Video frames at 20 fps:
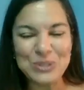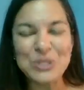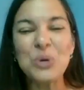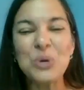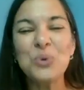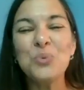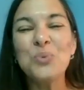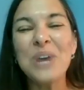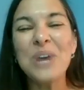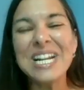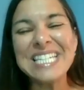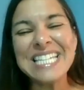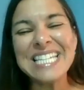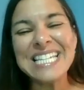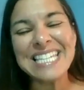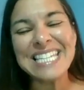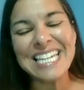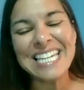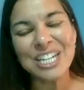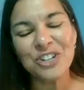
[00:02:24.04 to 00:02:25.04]
So what does
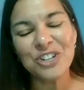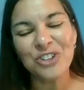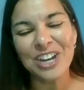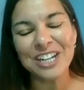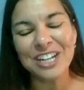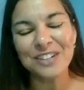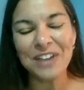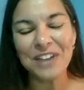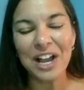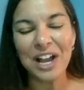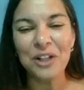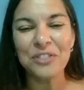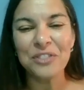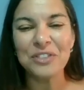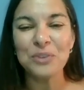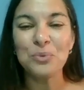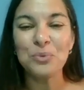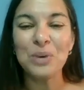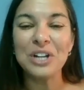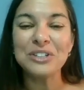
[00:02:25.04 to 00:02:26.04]
integrative health
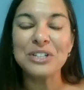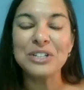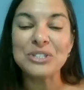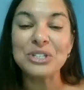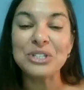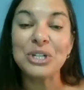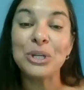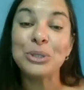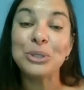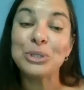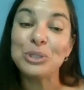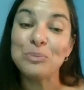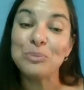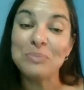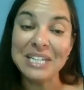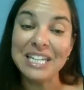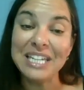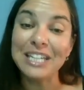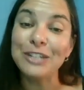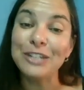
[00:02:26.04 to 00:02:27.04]
and wellness coach
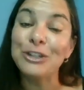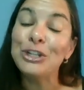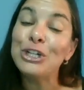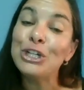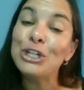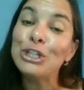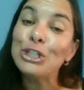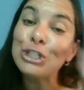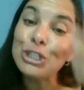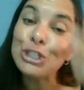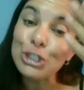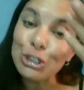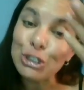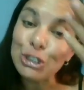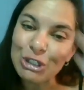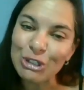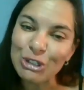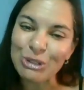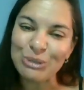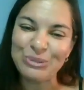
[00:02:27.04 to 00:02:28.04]
mean to
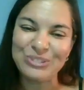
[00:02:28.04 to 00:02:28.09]
you?